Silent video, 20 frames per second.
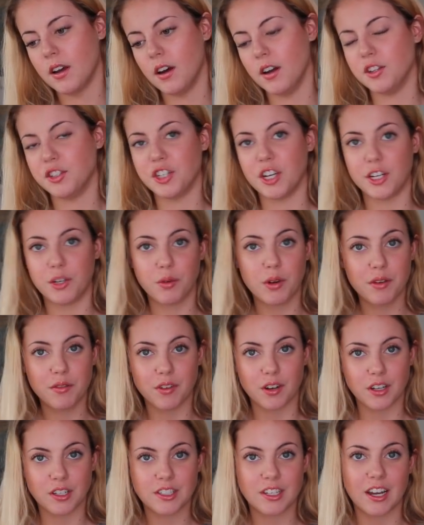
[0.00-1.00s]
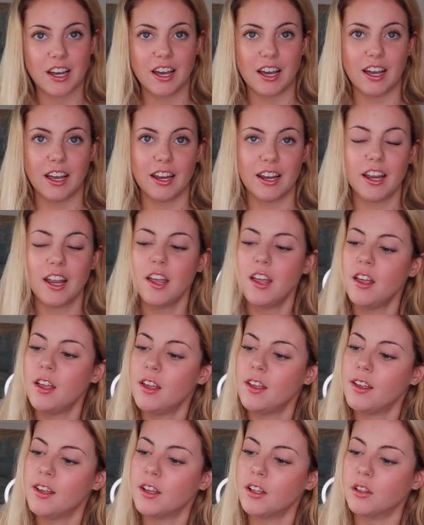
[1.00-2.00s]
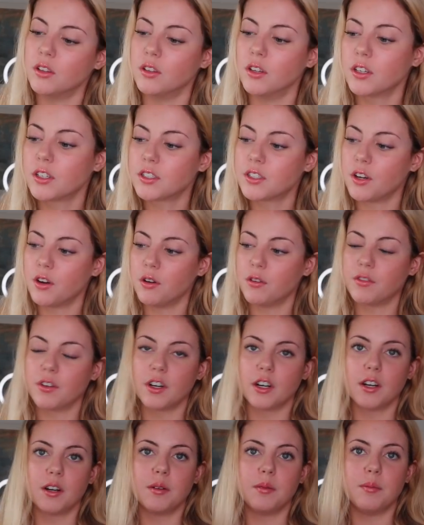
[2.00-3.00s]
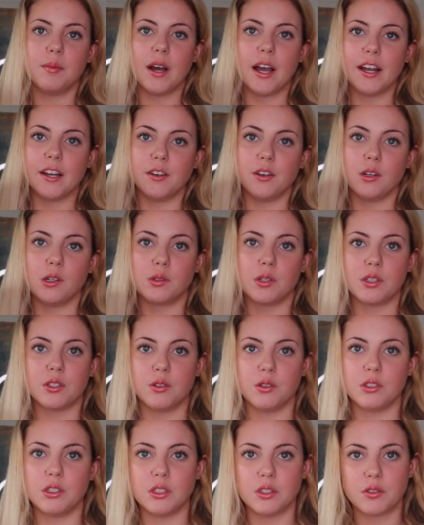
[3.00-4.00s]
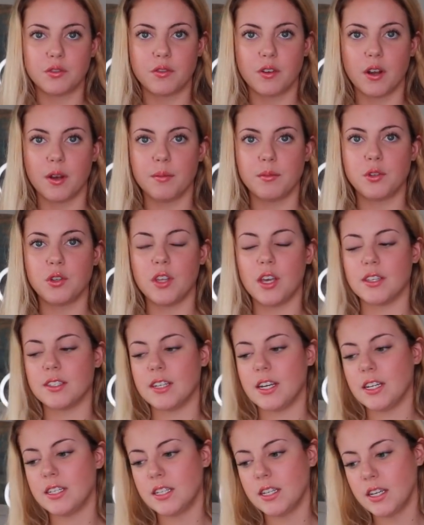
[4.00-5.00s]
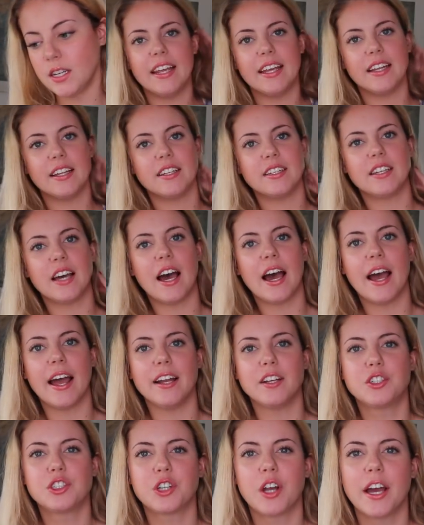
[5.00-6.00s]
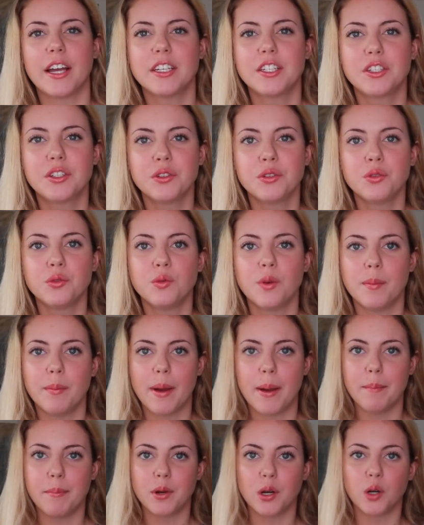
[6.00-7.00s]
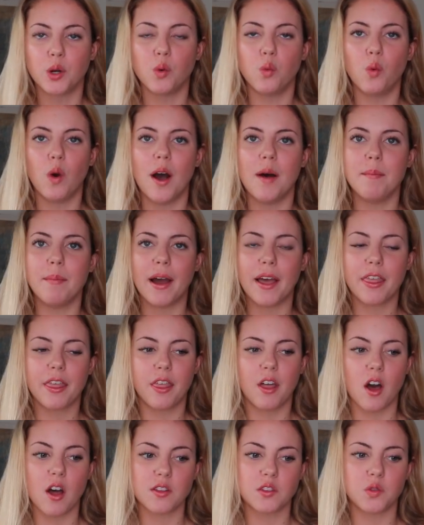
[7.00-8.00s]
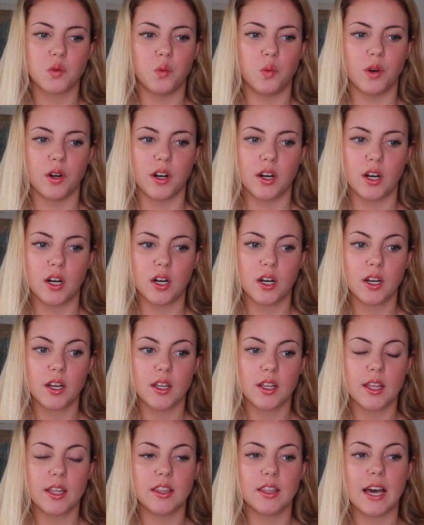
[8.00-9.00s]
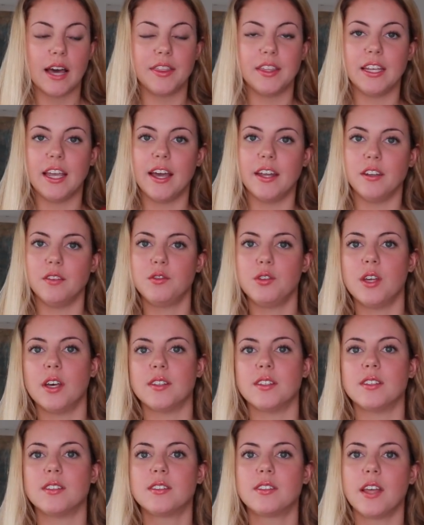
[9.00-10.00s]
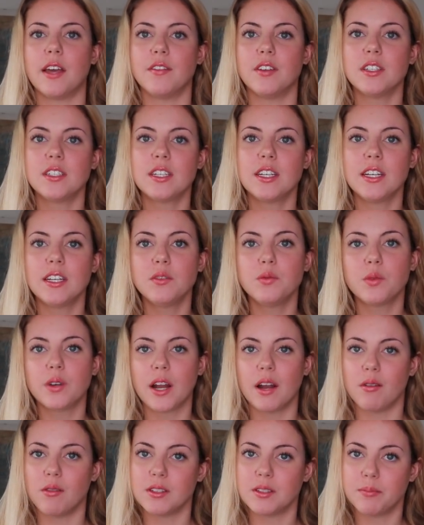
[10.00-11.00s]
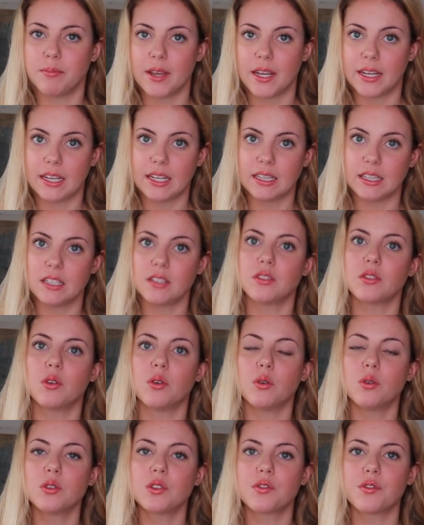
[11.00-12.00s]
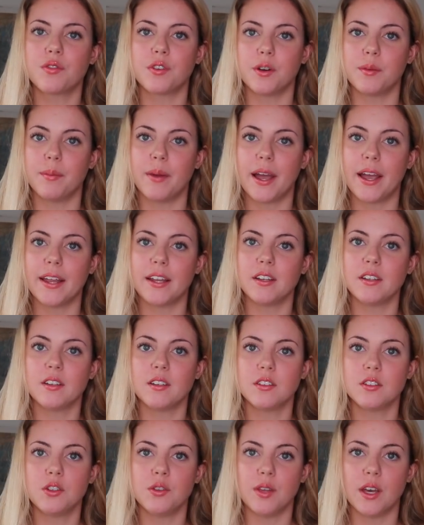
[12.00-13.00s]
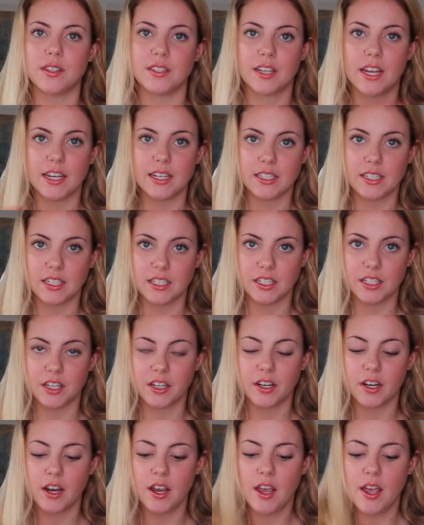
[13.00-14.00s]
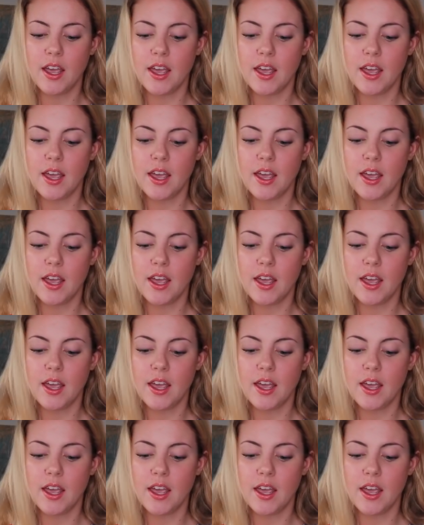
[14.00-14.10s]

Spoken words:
on January 1st, I looked over my New Year's resolutions from 2018, and I tried to remember what my thoughts were at the end of 2017 when I was making these goals for my 2018 year.